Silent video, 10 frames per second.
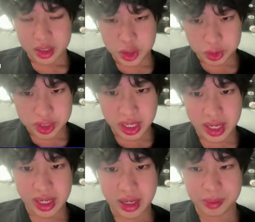
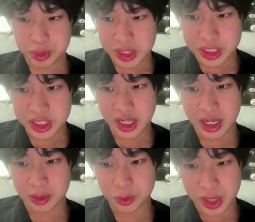Josiah,
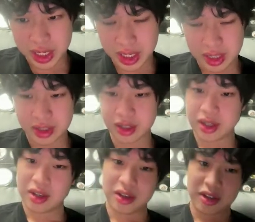Prisha, Rayan,
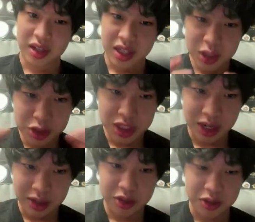huge
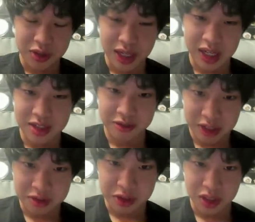shout out to you guys.
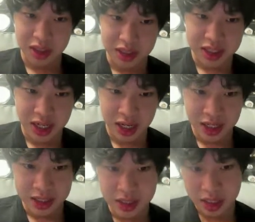Thanks for joining the
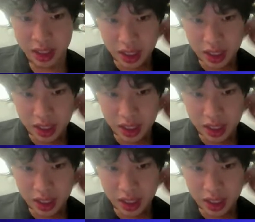challenge.